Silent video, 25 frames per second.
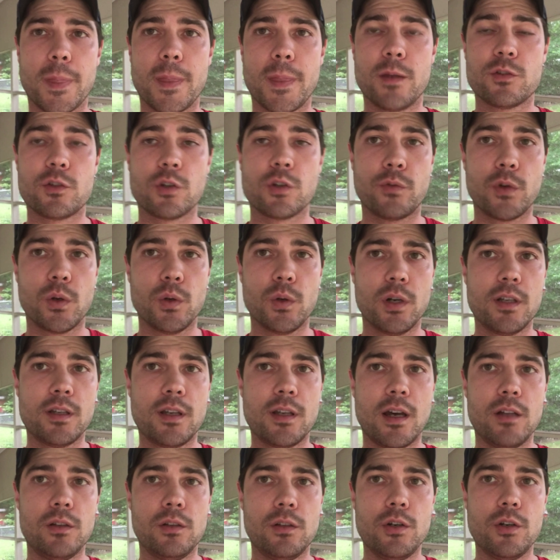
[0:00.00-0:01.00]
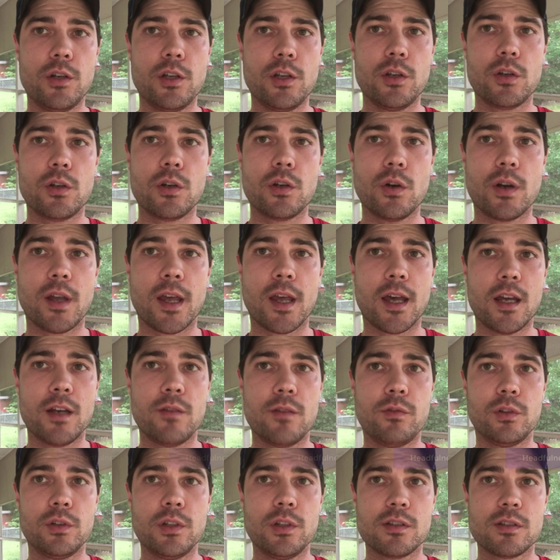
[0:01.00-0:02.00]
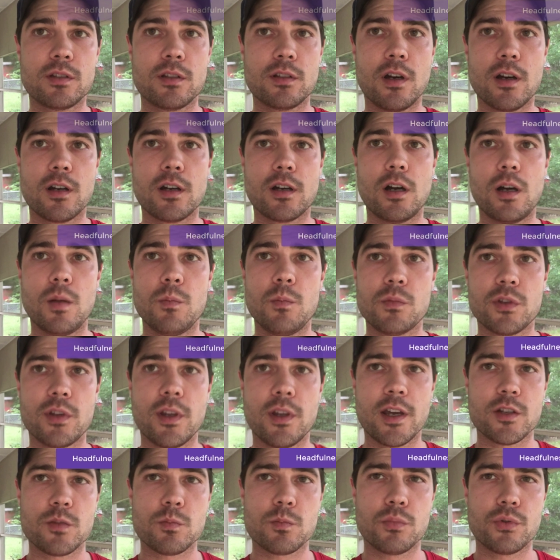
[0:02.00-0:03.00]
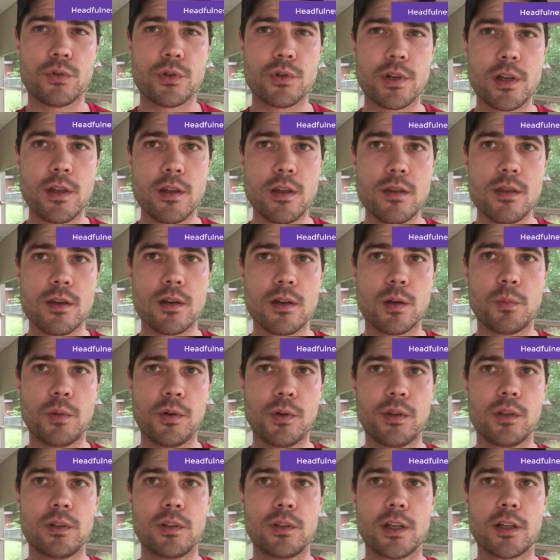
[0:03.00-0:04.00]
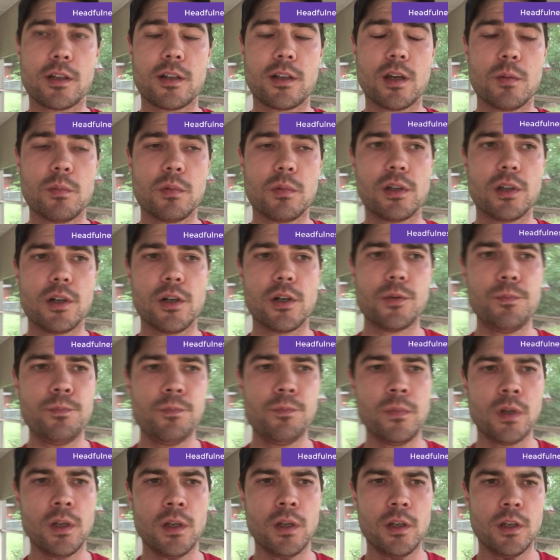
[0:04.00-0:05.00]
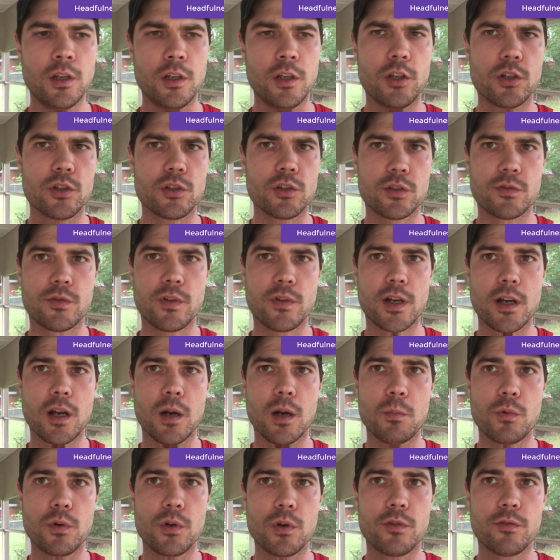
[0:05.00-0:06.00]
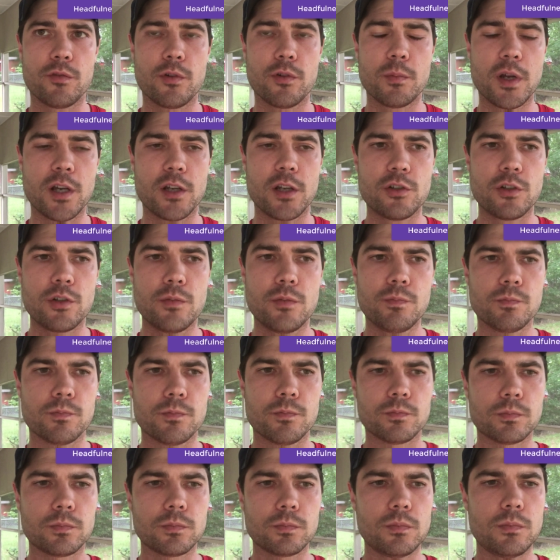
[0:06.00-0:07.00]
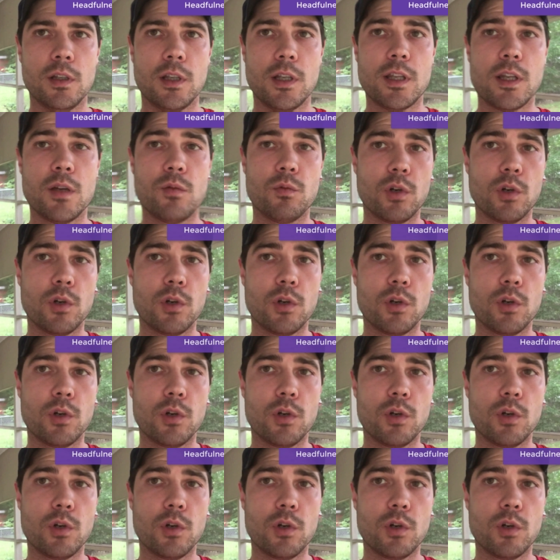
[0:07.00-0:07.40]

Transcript: So if you want to download it, you can go to headfulness.com/breathe. I'll put the link down below. You can just find out more information. And then